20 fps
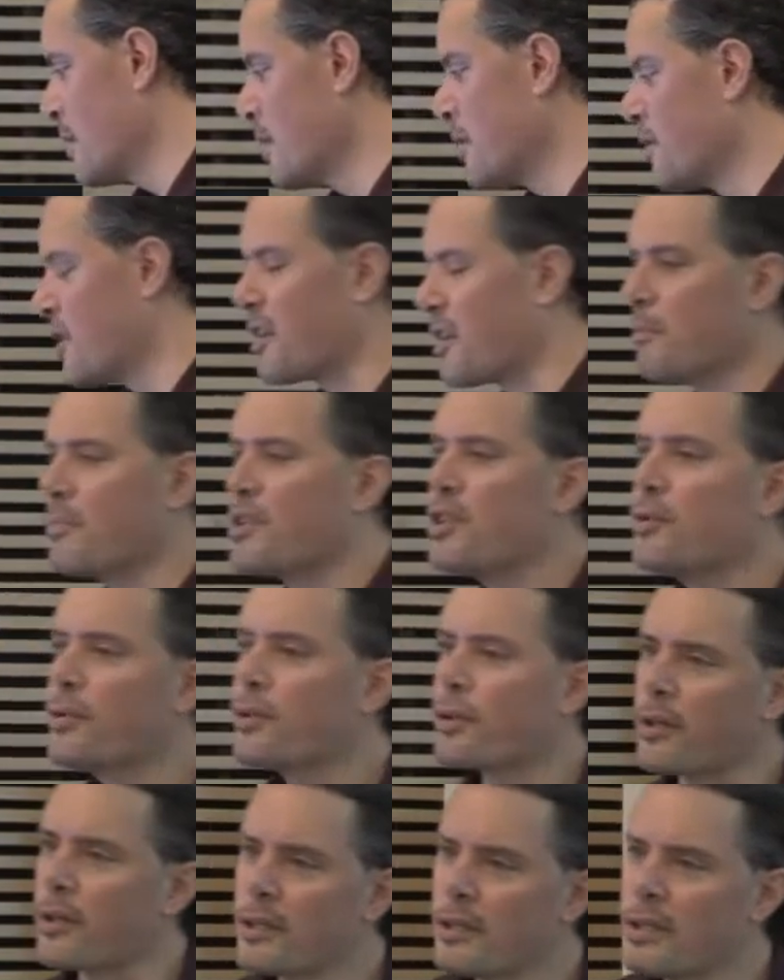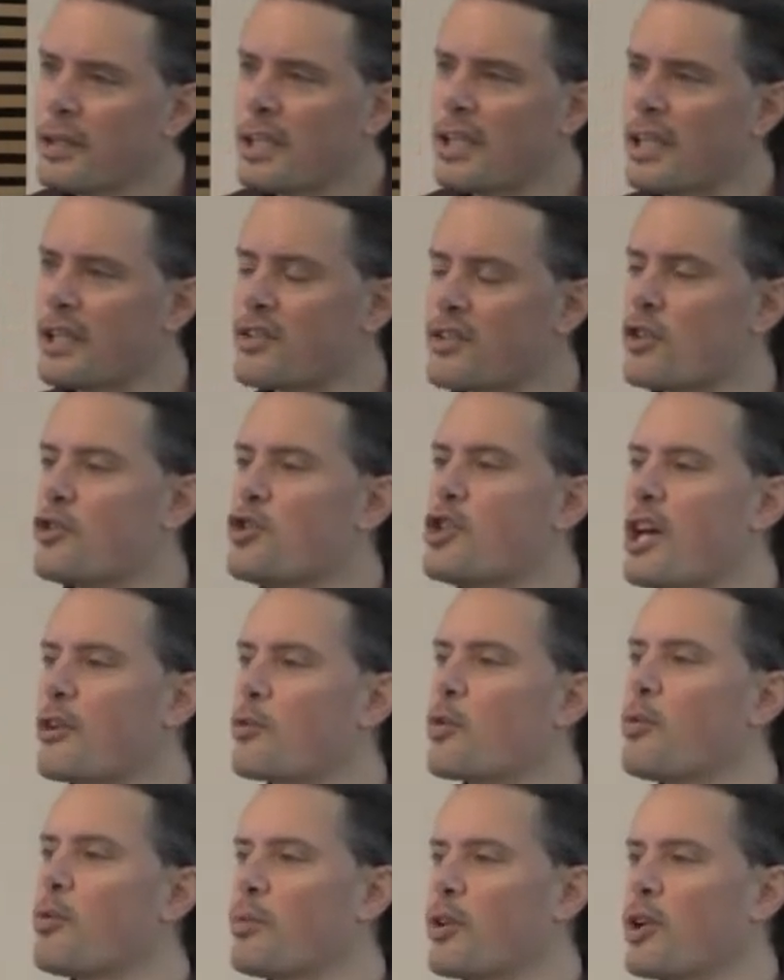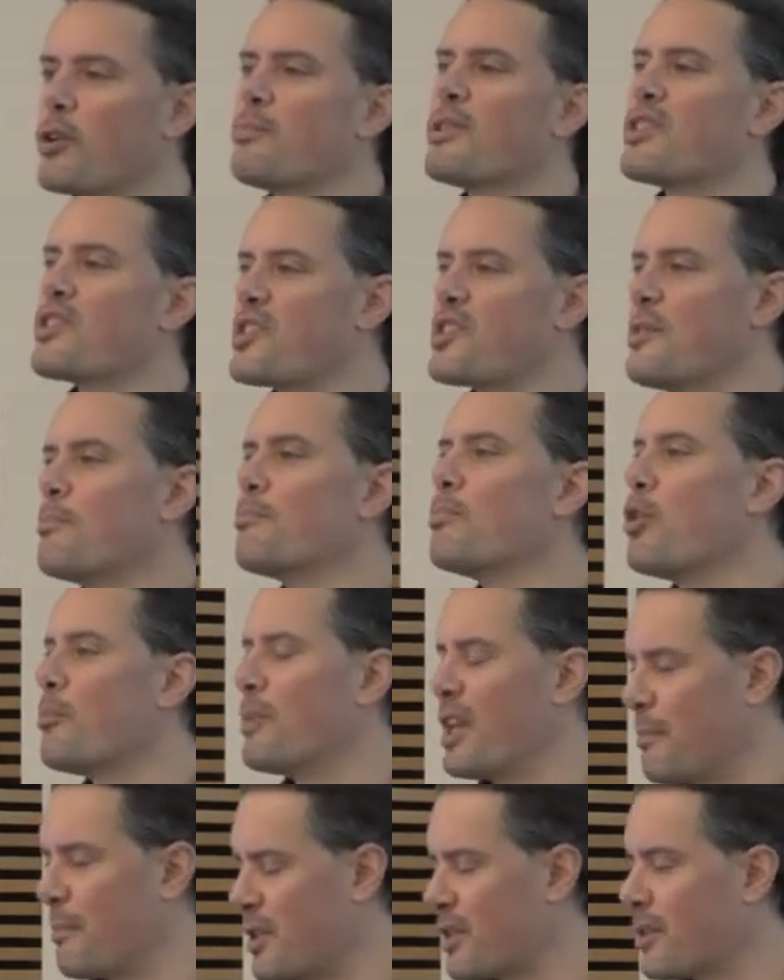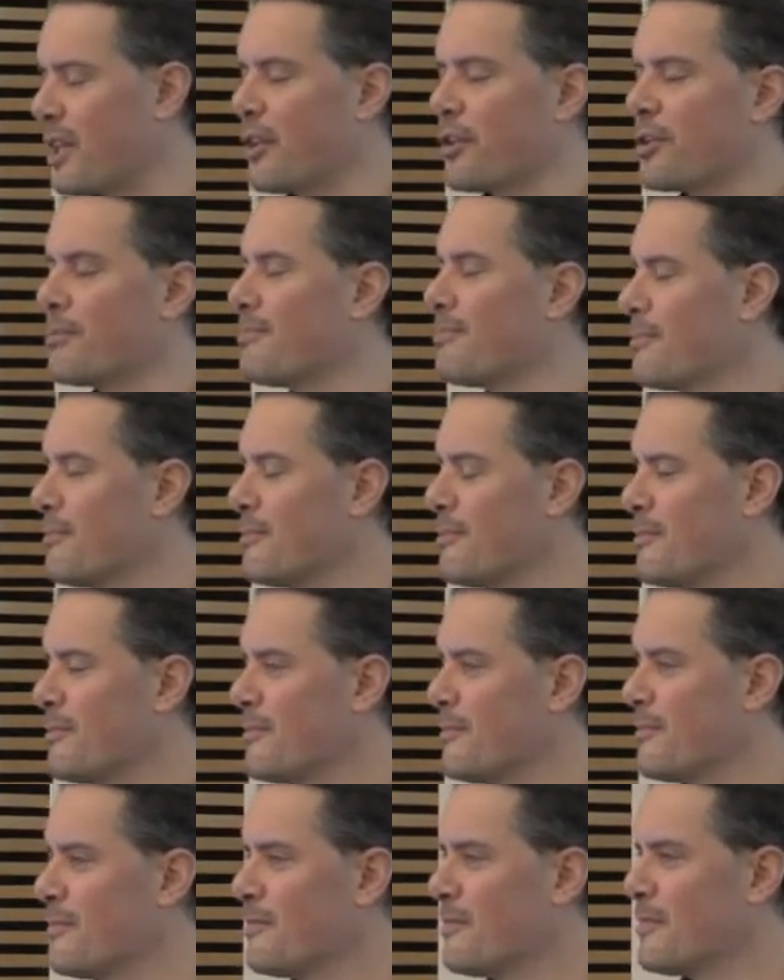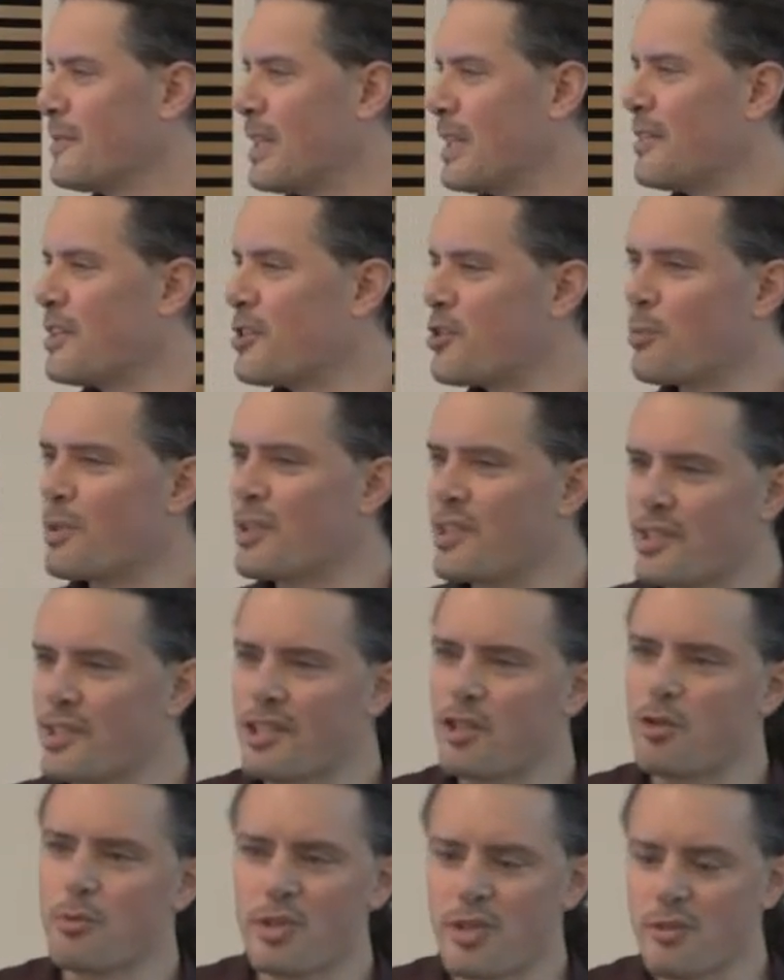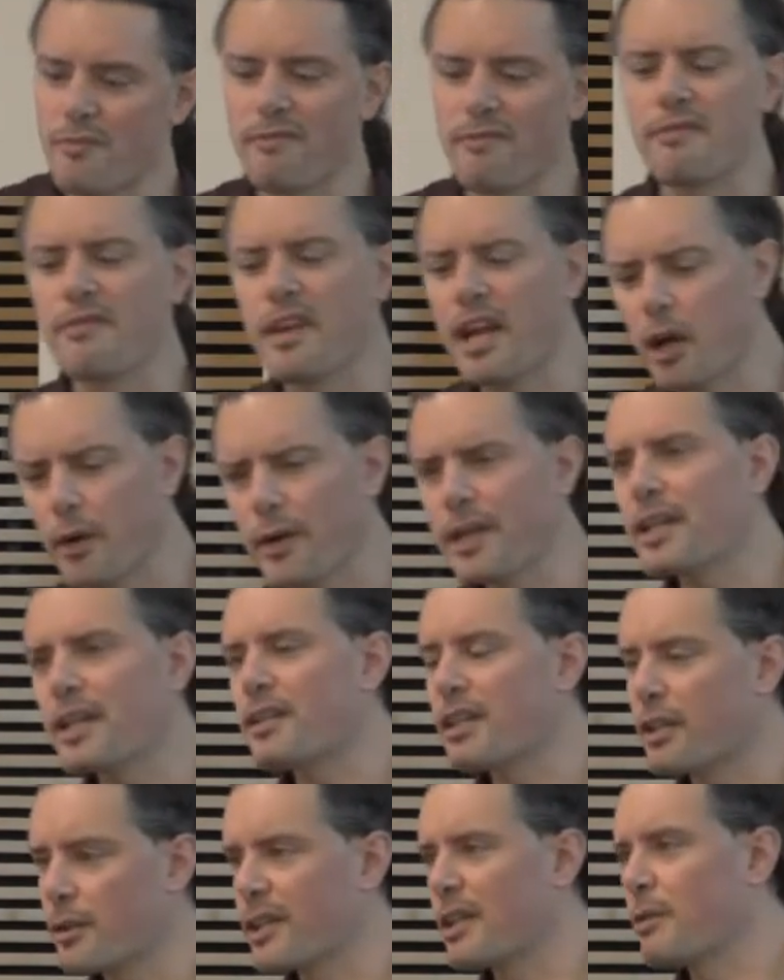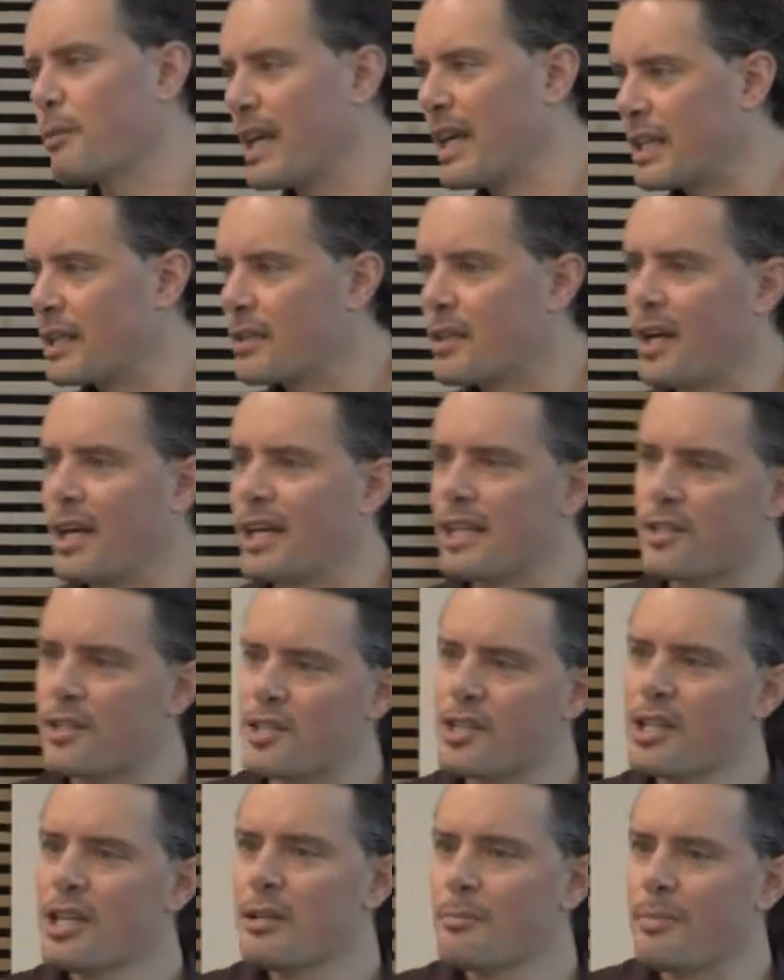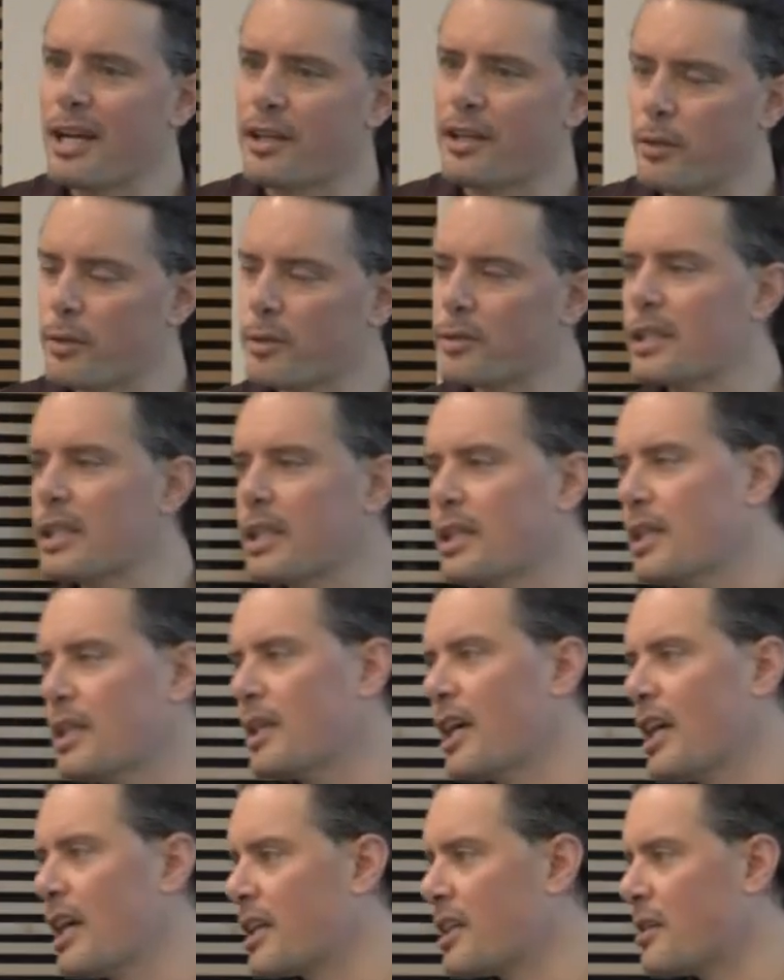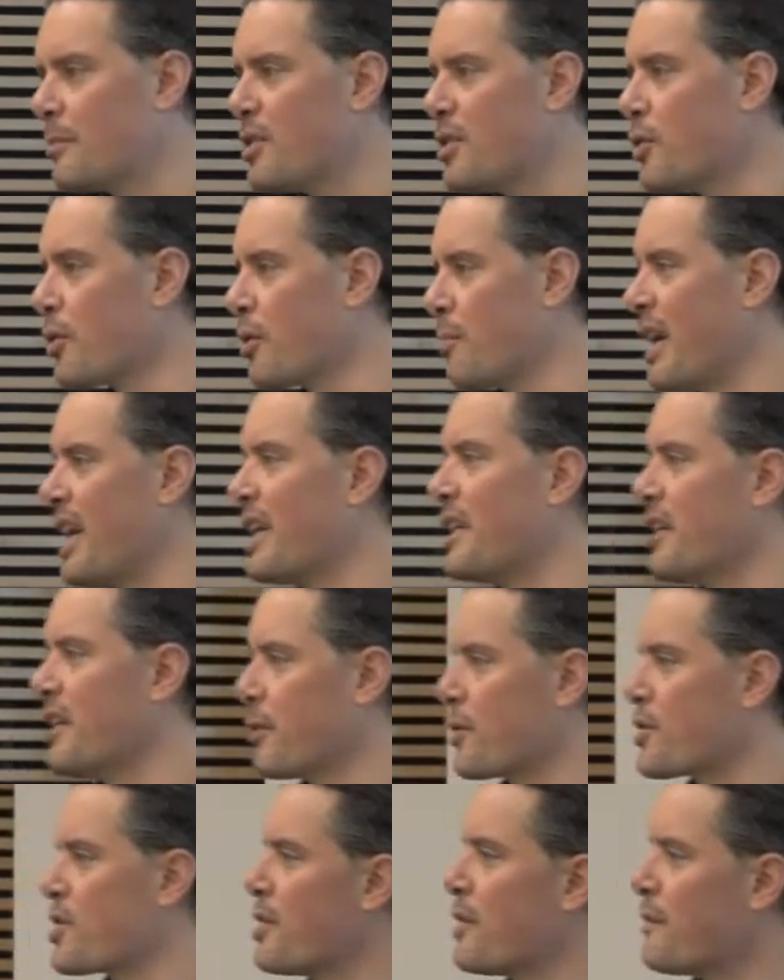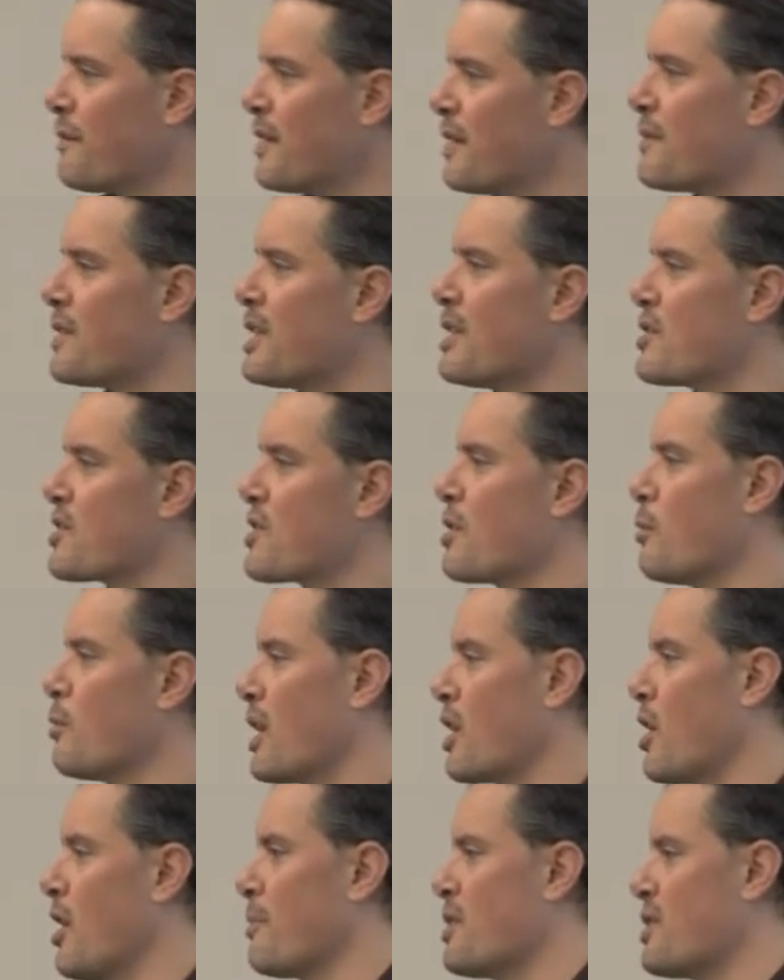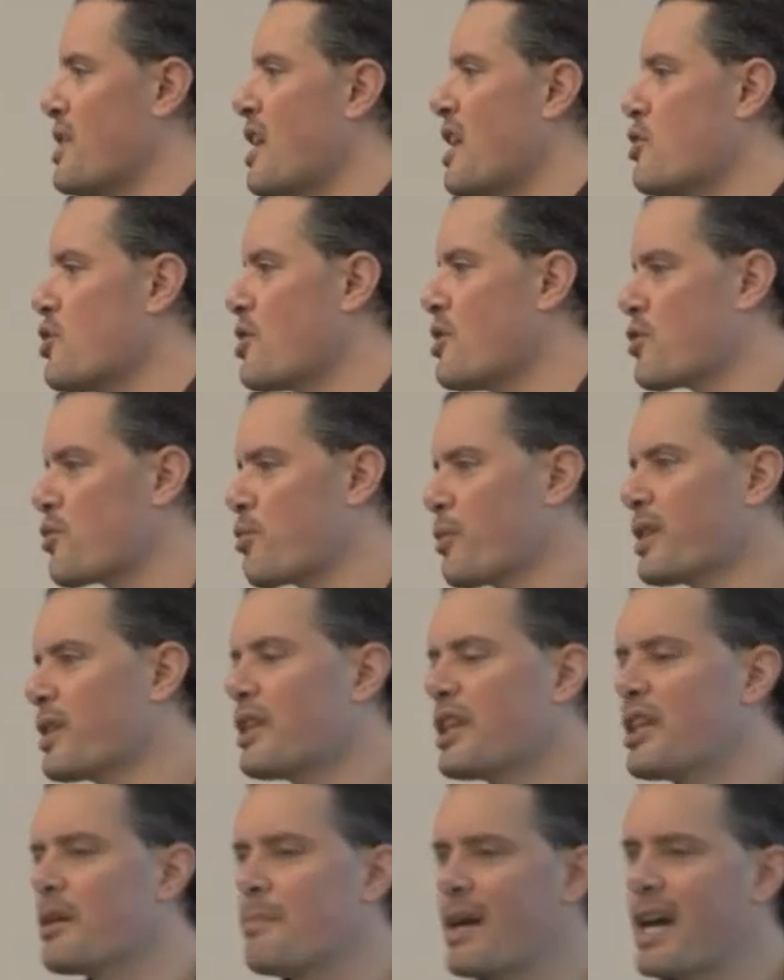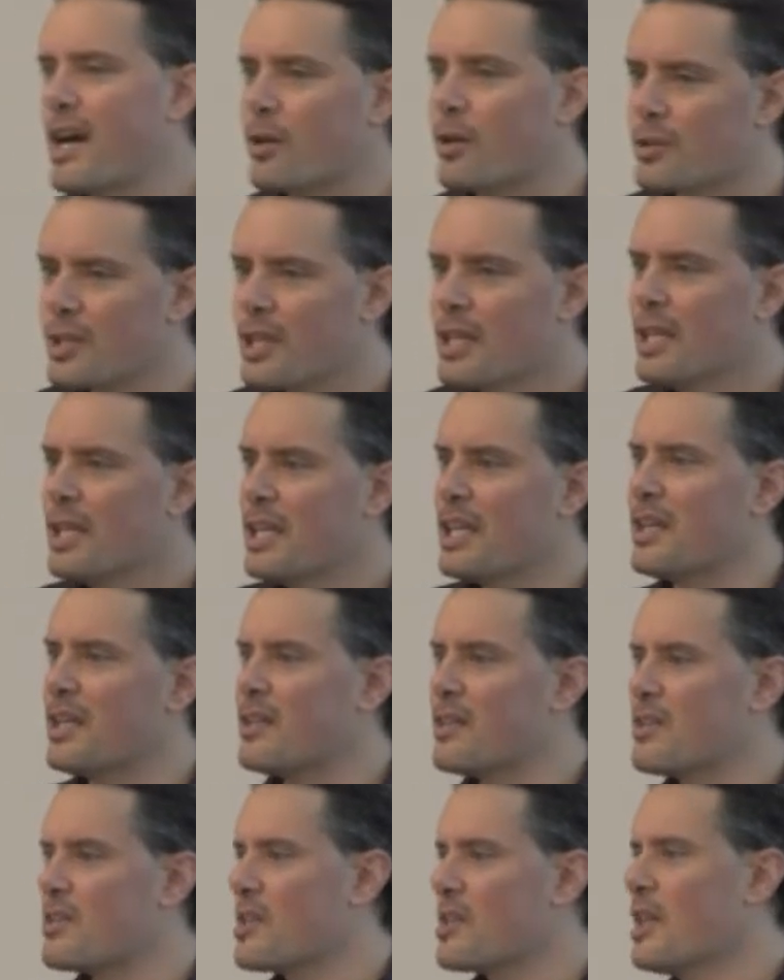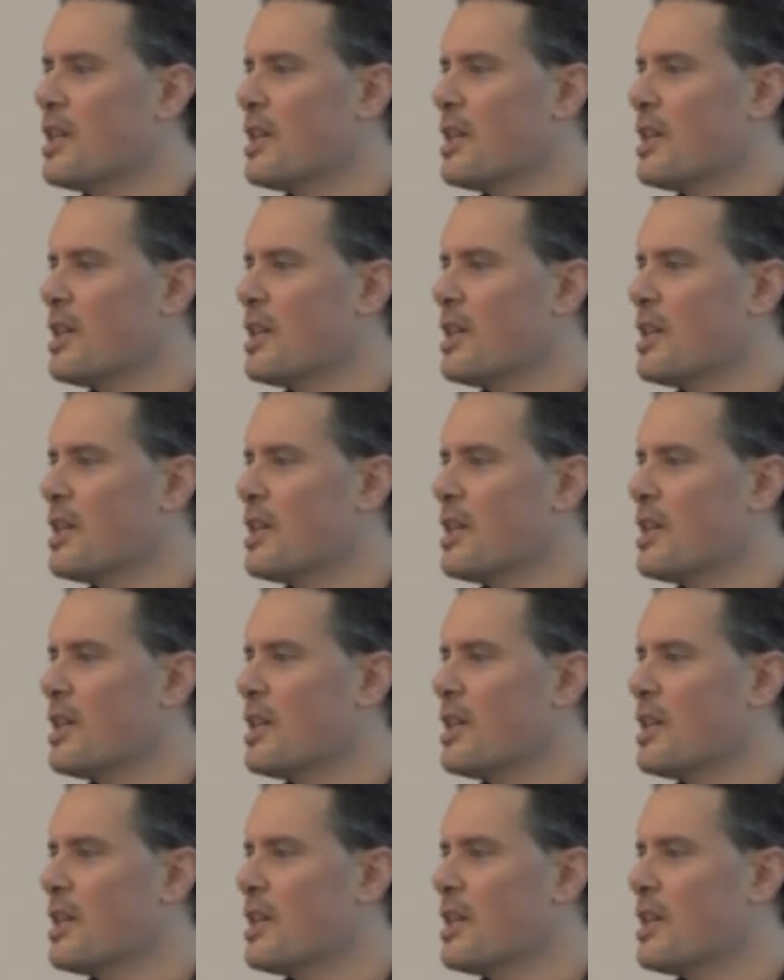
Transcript: The computer is a general purpose symbol manipulator. And this was very clearly recognized by early computer pioneers in the 50s, that what computation is really about is